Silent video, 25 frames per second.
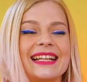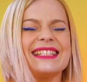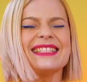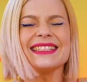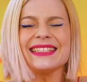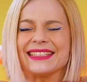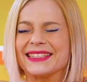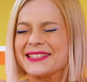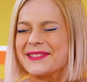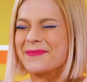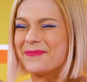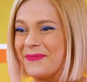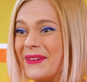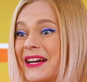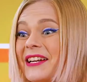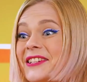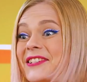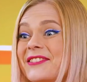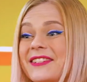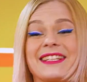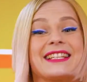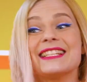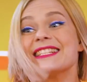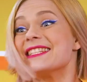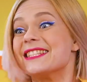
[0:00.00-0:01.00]
you can eat
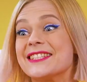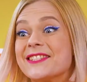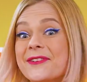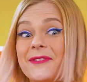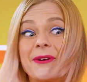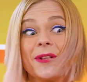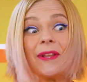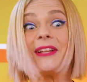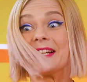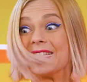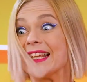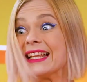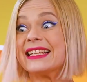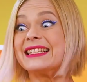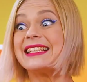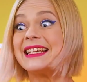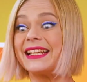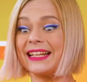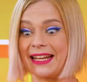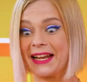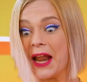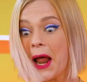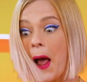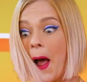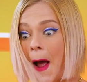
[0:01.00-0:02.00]
chocolate candies.
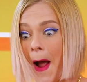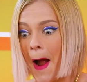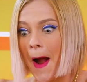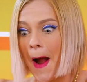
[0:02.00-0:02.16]
They're